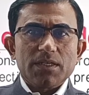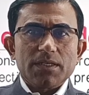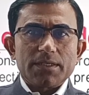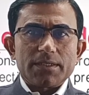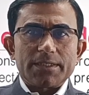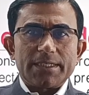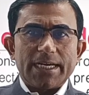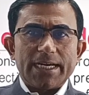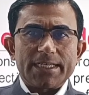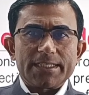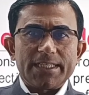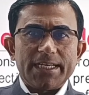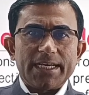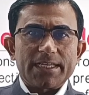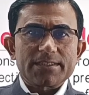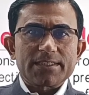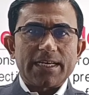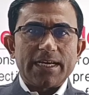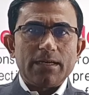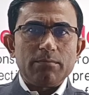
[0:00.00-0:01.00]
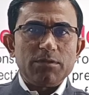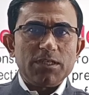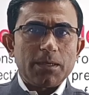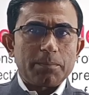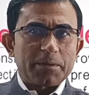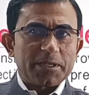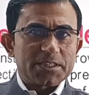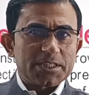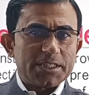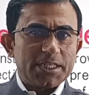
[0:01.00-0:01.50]
that there shall be a
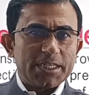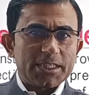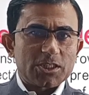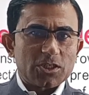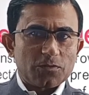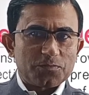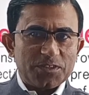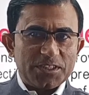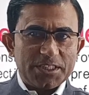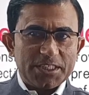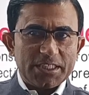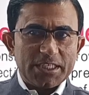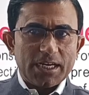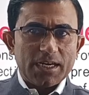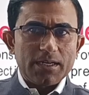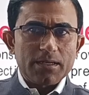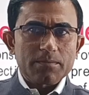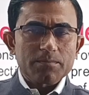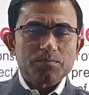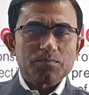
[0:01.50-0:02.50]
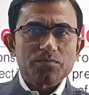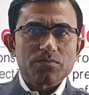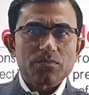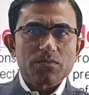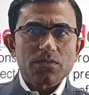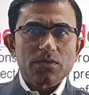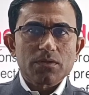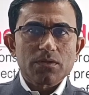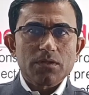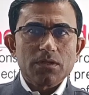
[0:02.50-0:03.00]
President of India.
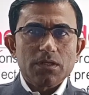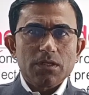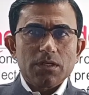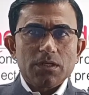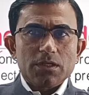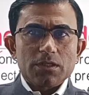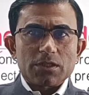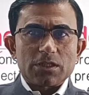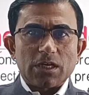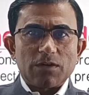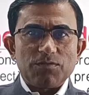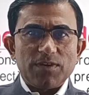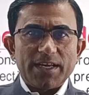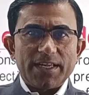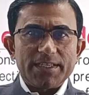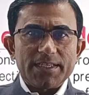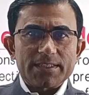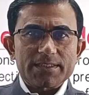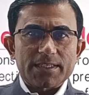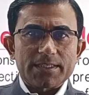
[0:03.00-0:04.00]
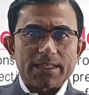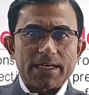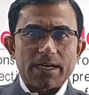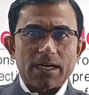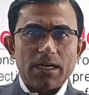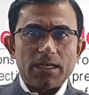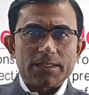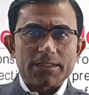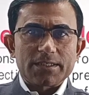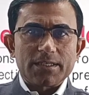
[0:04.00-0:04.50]
The various other
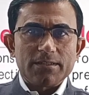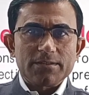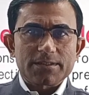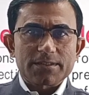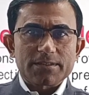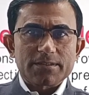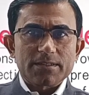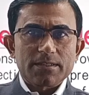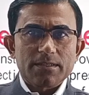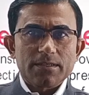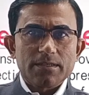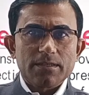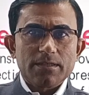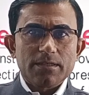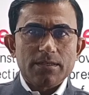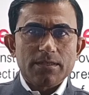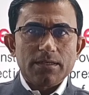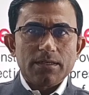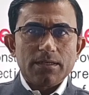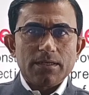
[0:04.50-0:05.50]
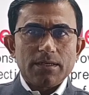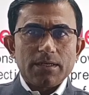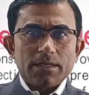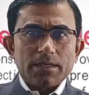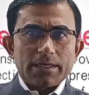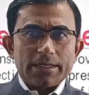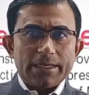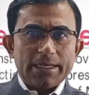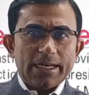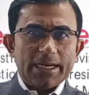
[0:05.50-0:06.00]
articles
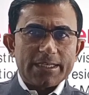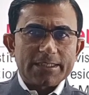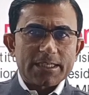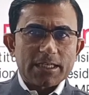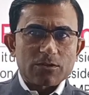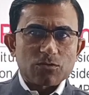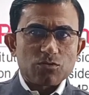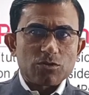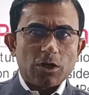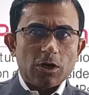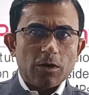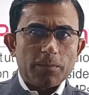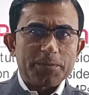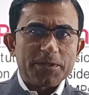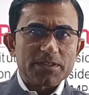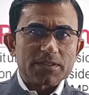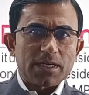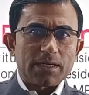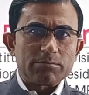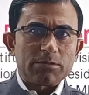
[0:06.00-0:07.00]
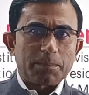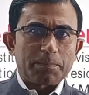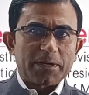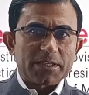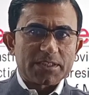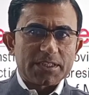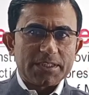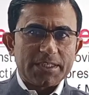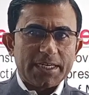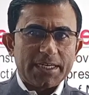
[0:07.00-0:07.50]
related to the office of the
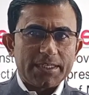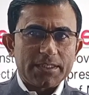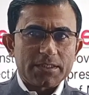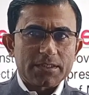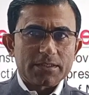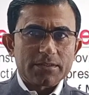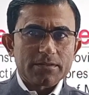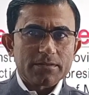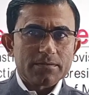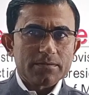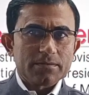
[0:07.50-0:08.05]
President